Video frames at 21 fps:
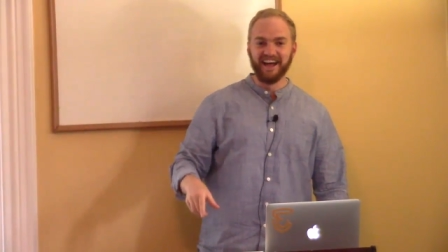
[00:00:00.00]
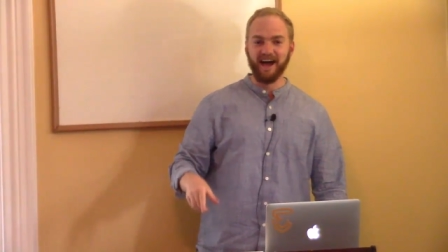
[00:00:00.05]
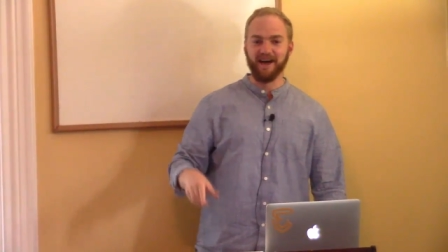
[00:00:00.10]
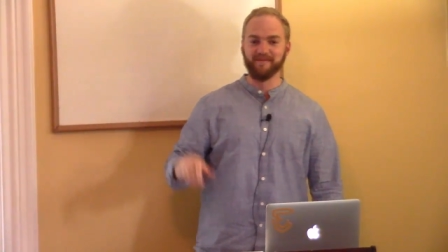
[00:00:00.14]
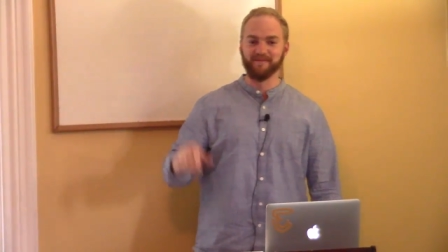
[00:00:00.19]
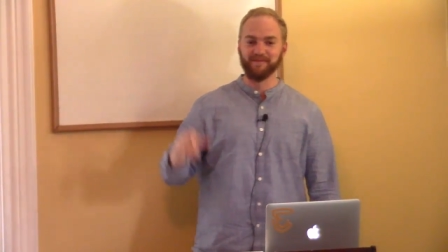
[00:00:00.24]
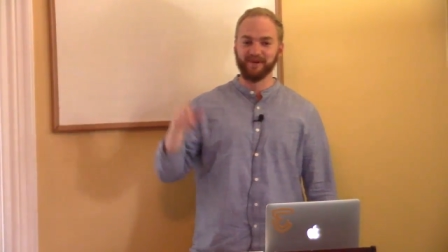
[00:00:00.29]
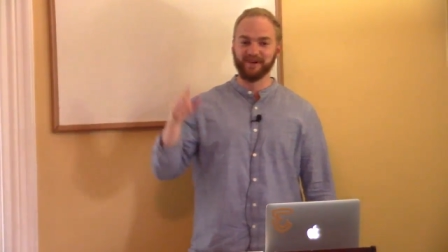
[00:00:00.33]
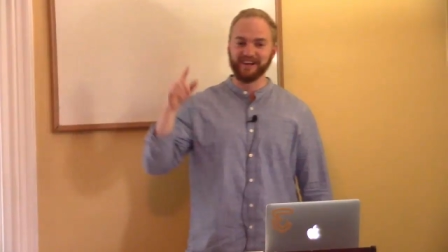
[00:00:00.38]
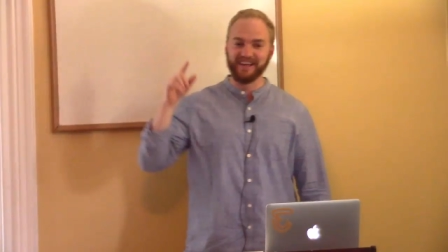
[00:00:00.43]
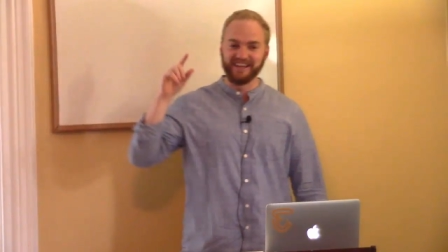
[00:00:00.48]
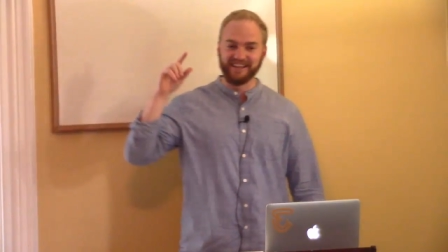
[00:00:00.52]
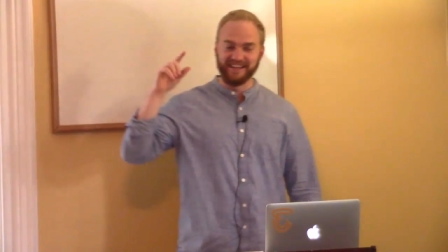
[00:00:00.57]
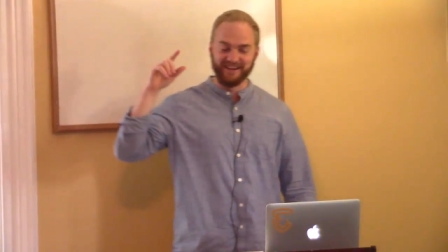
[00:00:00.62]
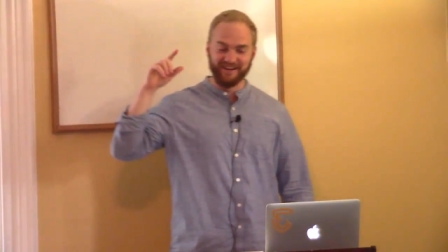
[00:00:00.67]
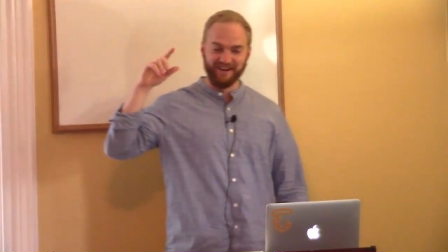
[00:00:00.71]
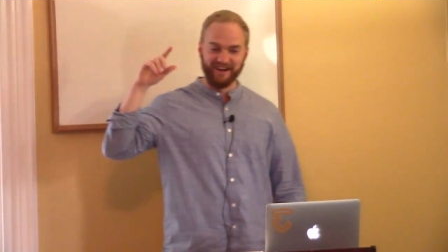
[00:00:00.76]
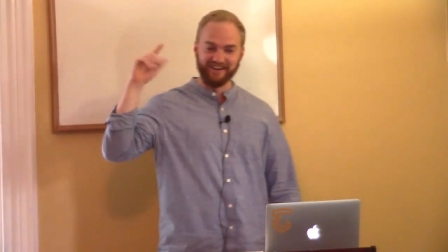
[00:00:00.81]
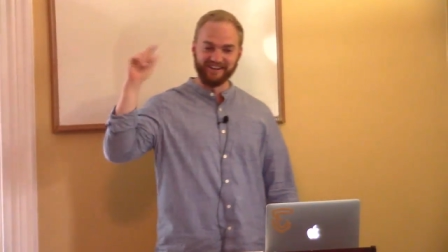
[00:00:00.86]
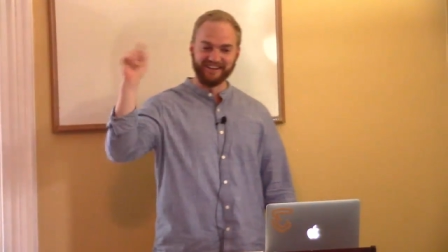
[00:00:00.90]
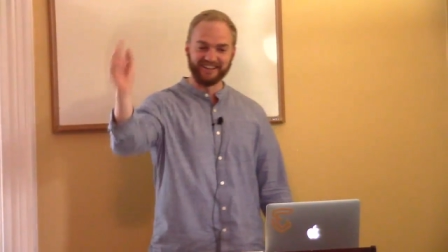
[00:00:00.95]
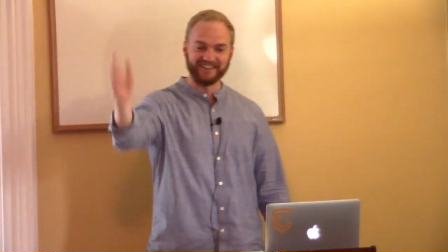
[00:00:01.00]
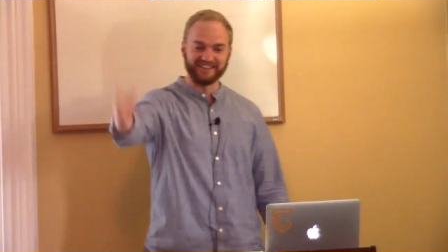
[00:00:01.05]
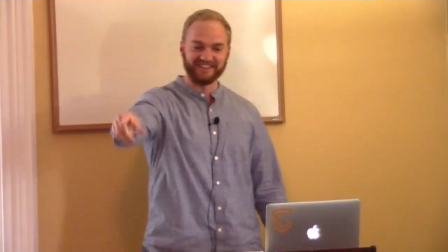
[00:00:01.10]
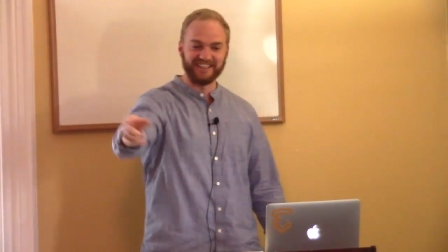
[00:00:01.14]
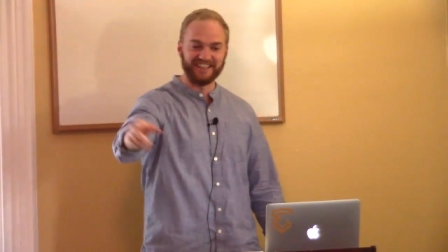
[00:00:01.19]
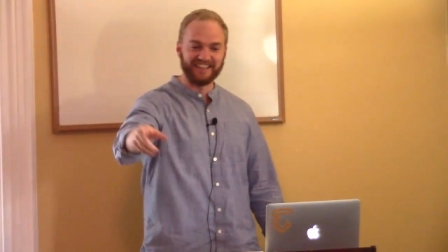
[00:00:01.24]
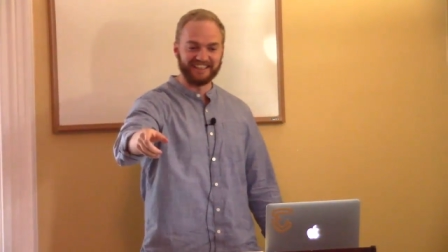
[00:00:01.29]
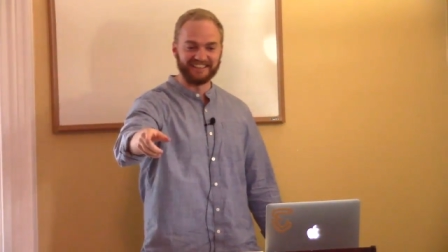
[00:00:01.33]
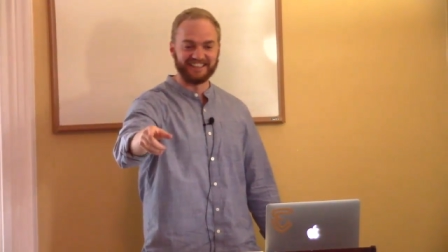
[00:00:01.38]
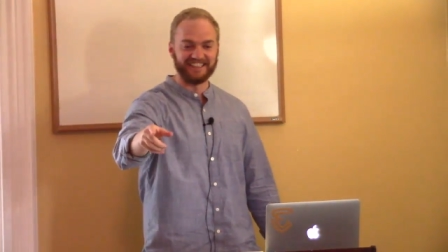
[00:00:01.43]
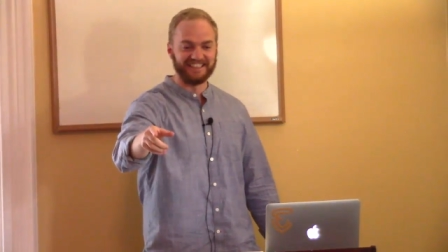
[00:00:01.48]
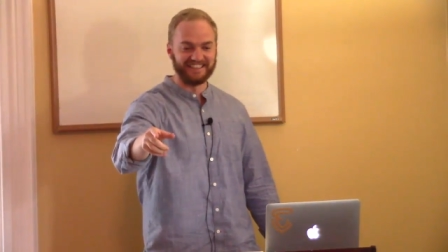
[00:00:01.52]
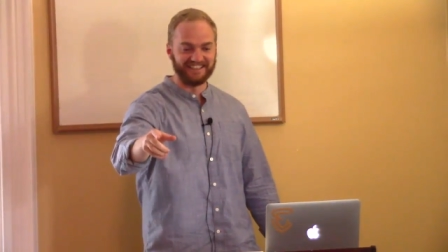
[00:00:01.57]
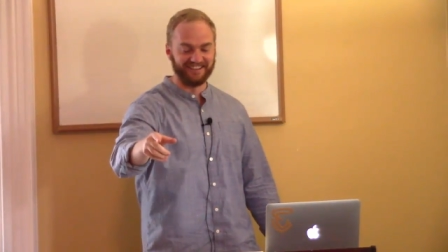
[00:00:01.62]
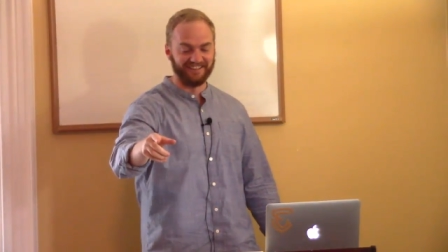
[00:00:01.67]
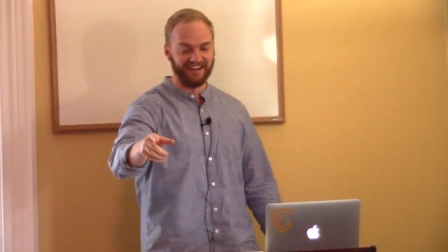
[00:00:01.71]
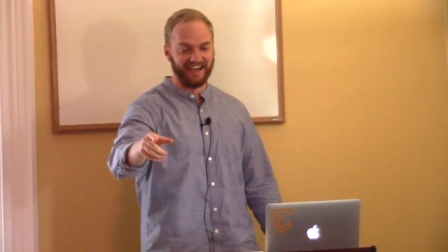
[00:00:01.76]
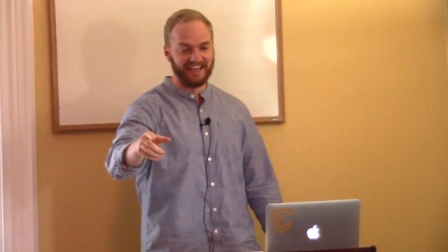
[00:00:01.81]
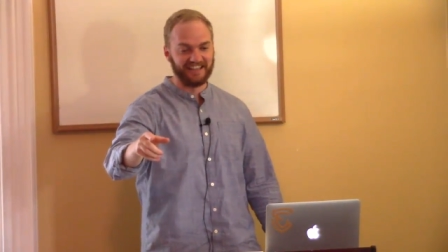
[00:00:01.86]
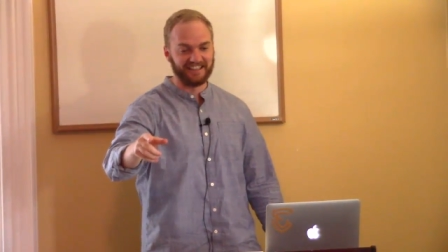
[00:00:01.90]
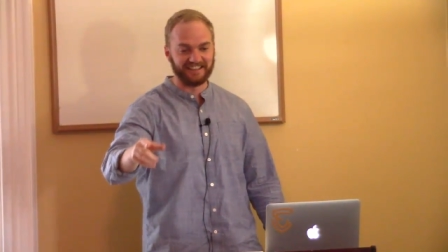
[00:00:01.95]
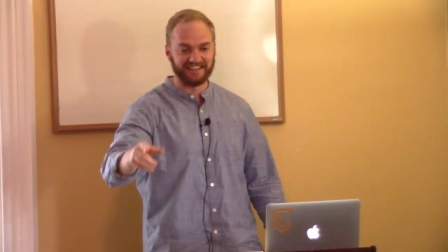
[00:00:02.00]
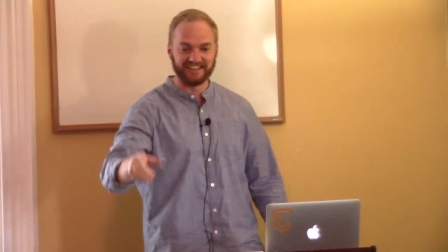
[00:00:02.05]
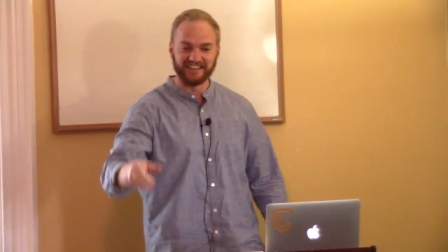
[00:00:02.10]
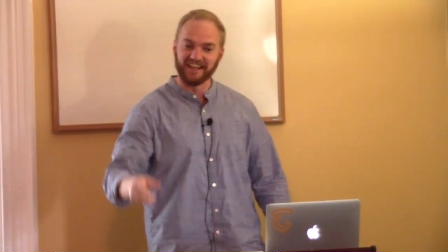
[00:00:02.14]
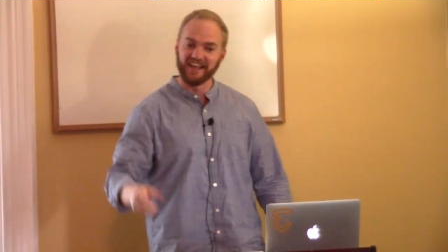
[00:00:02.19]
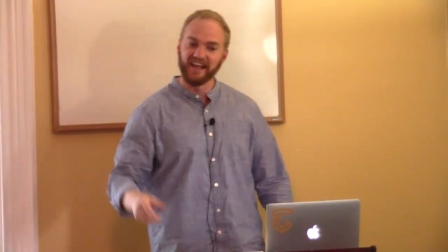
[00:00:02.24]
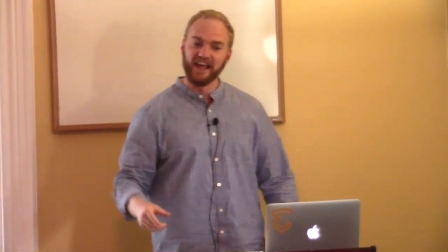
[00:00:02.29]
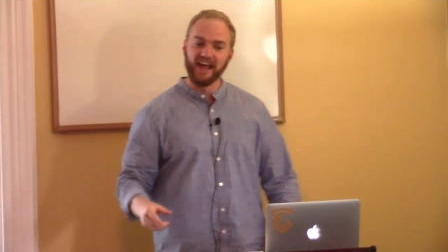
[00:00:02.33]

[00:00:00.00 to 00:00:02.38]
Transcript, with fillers: I'm putting you under citizen's arrest.